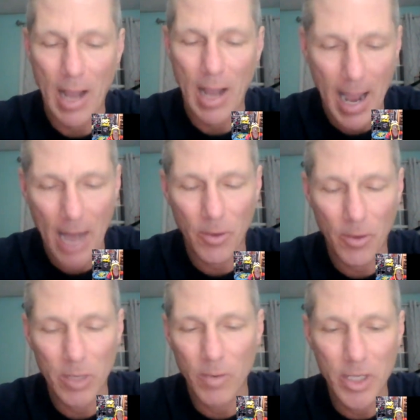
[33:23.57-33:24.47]
How do we
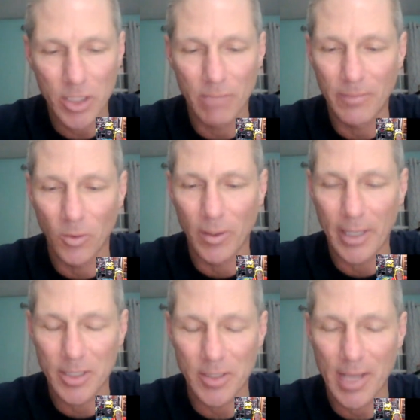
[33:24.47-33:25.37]
reach them before it
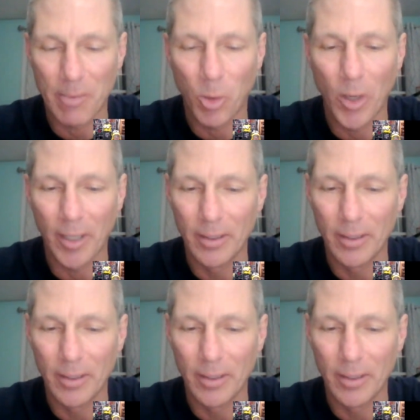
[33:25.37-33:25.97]
gets to that point?